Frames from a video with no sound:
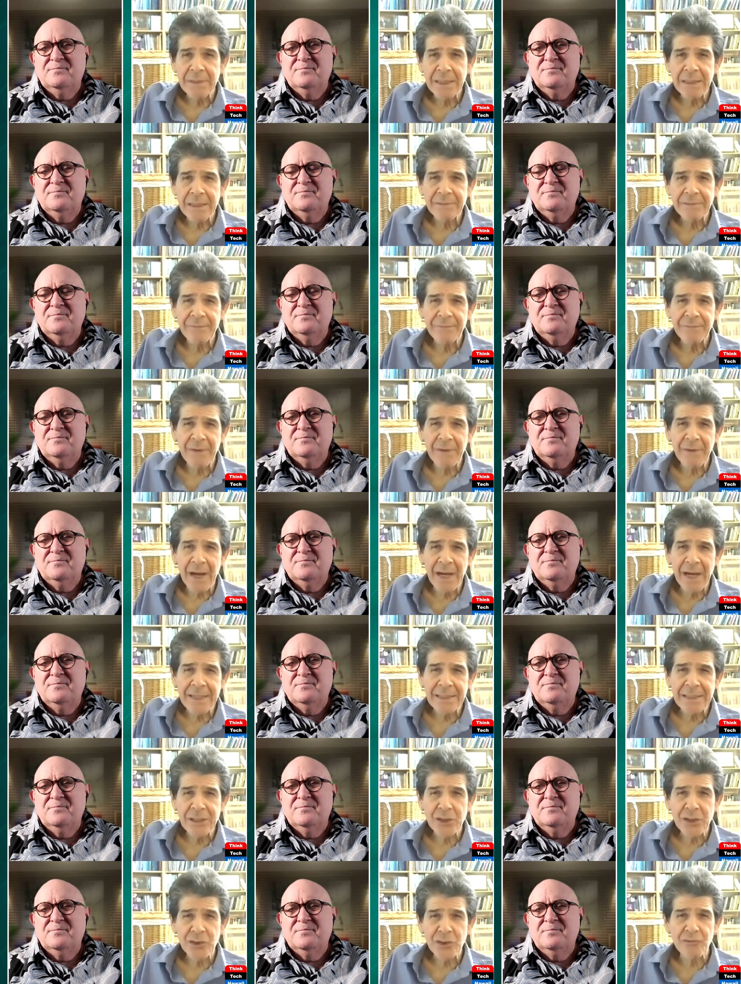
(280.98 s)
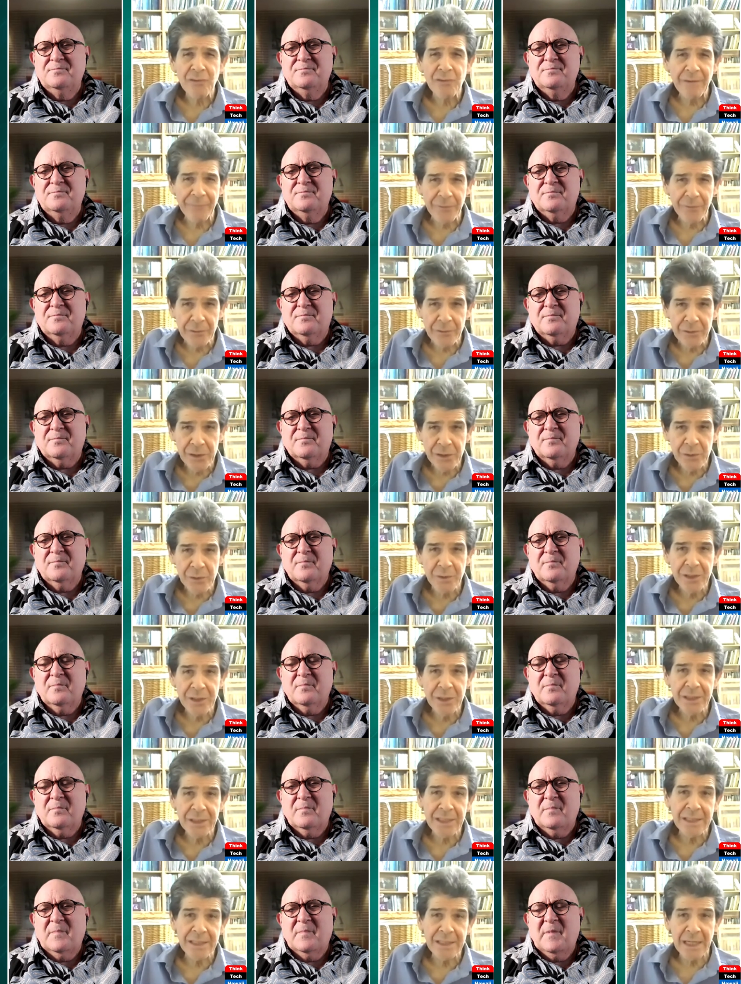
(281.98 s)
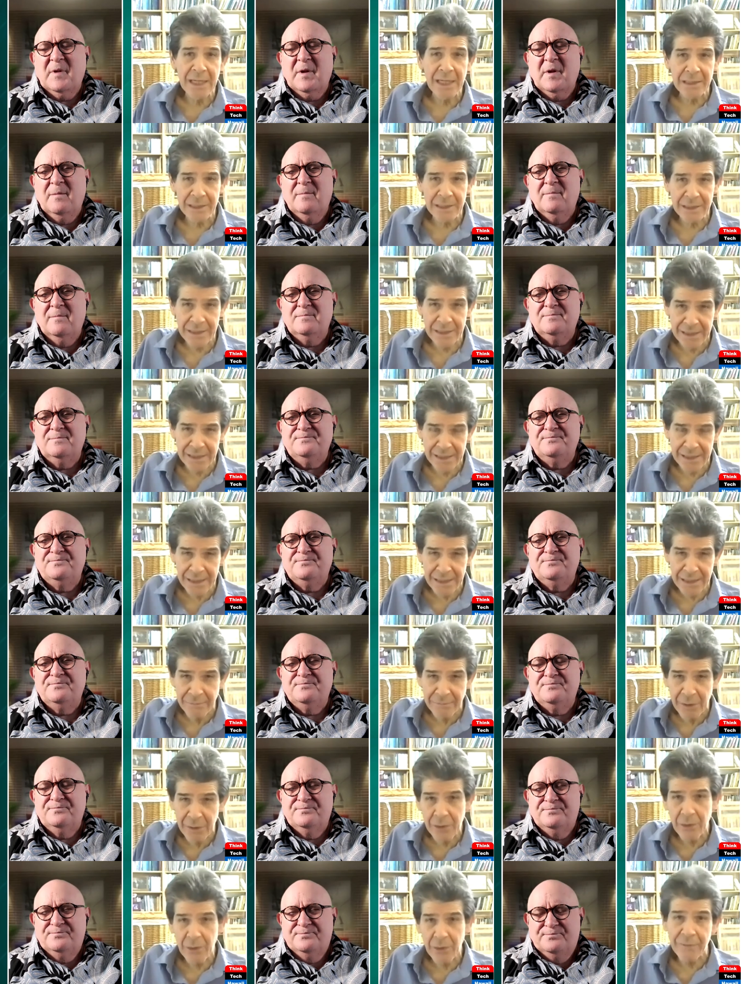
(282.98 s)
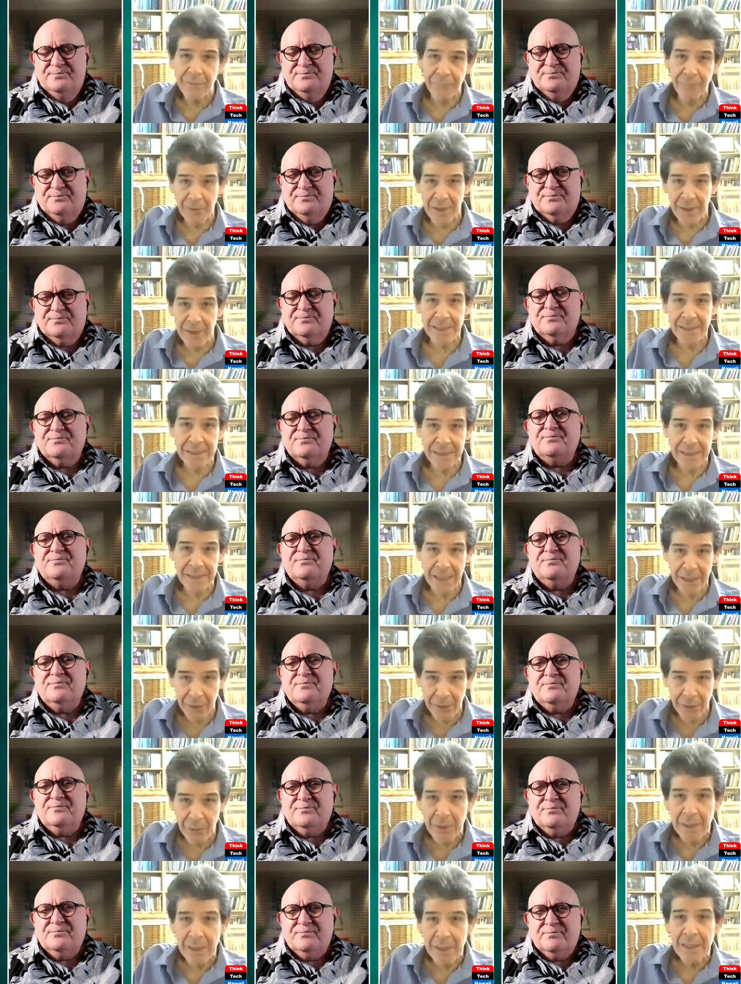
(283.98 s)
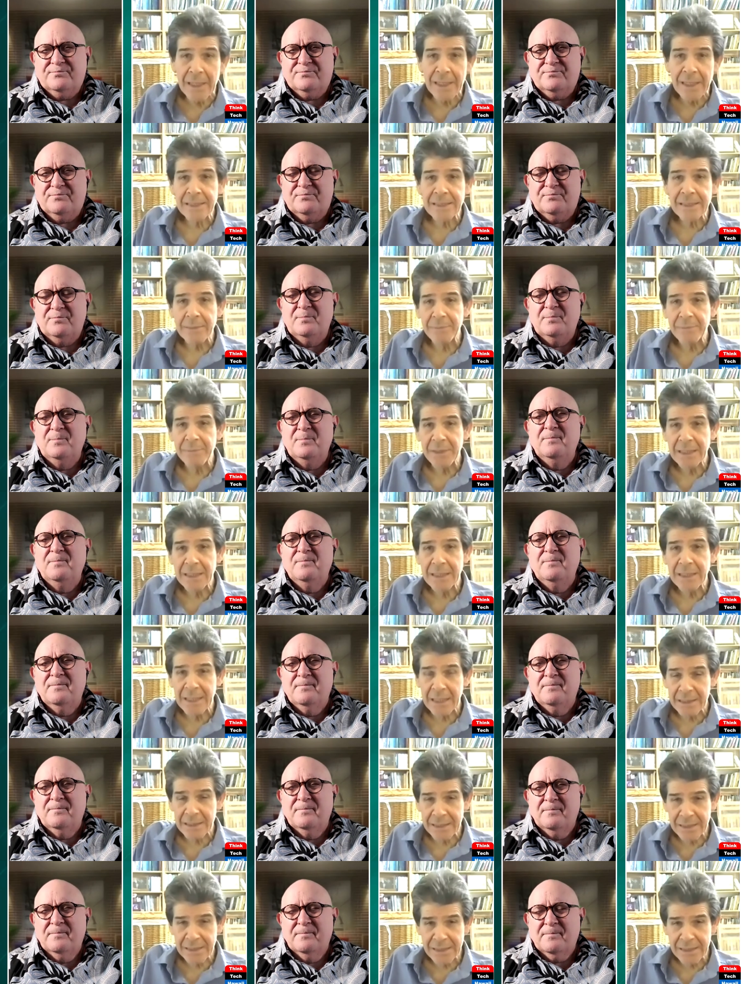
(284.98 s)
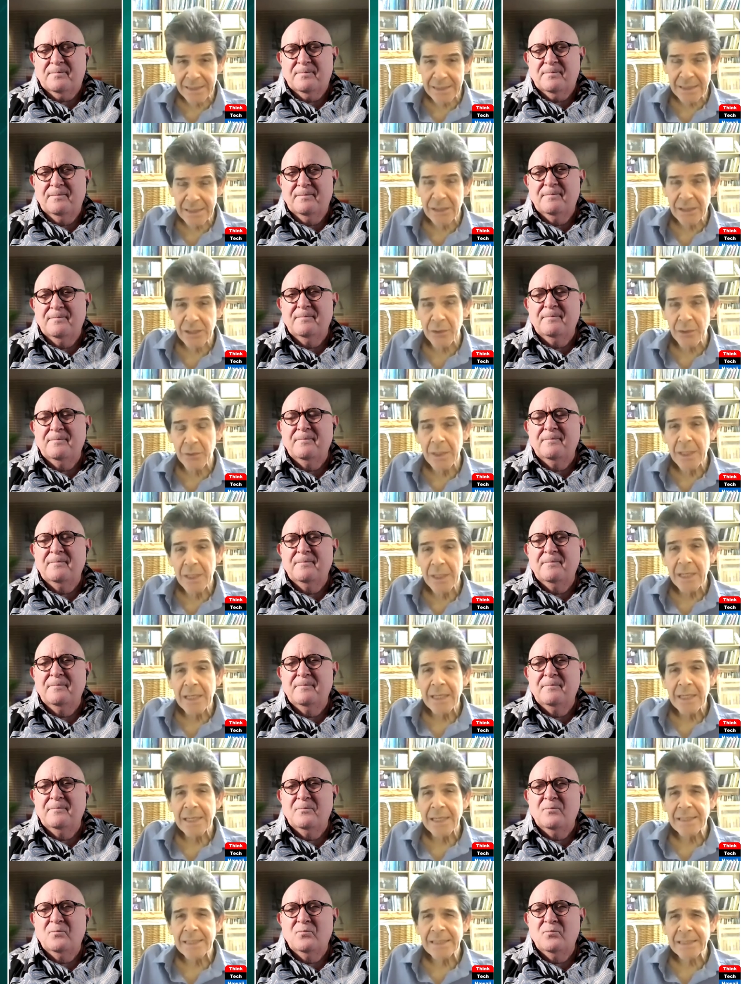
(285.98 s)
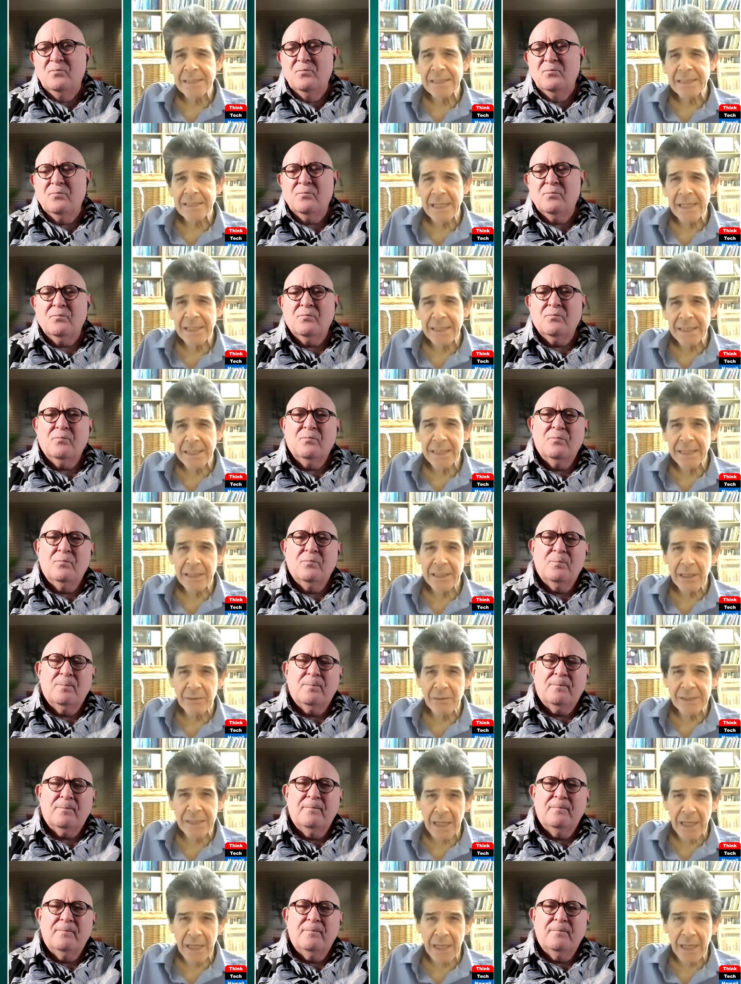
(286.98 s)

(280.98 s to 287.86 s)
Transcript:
Speaker 1: finds truffles, which is a delicacy, in France. I know it's a big delicacy. So he's digging those